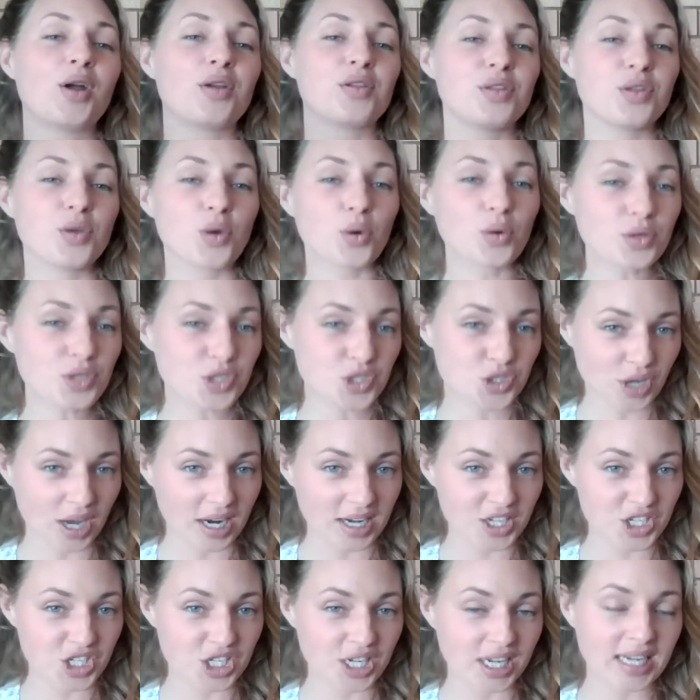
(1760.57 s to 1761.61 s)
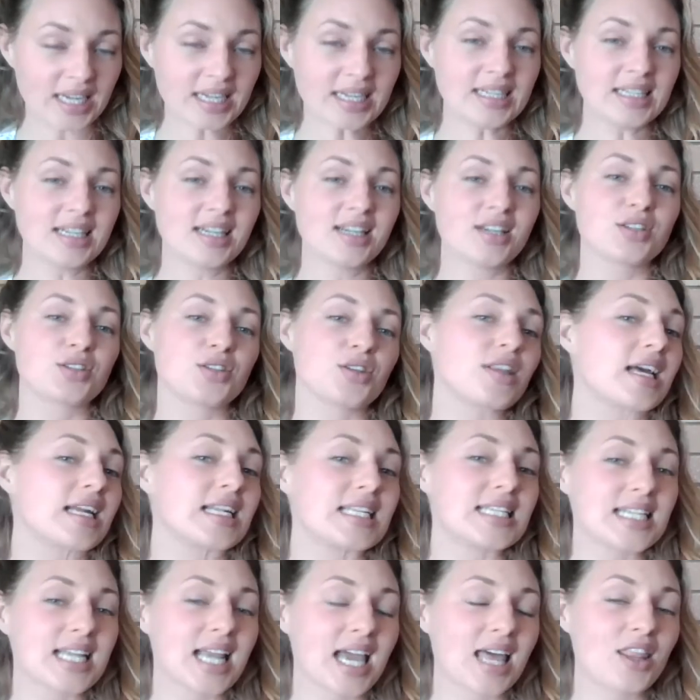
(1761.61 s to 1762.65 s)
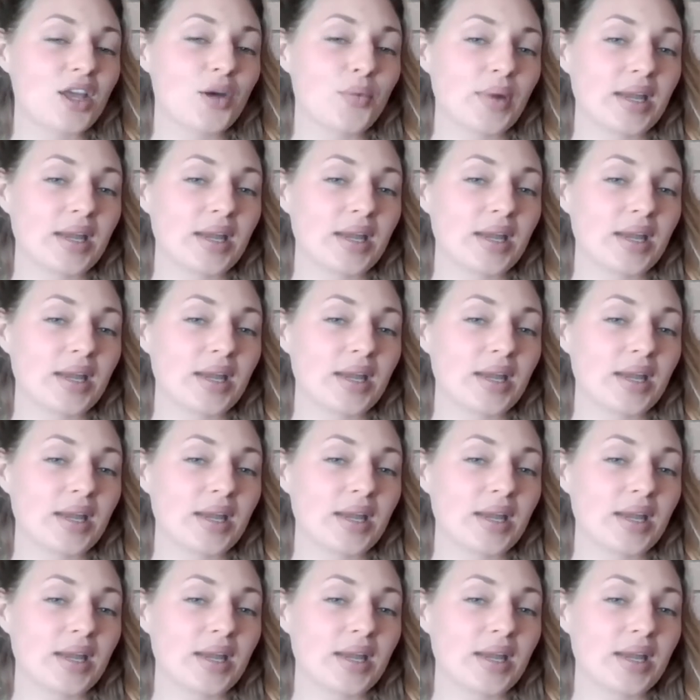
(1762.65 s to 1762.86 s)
your strategy so that together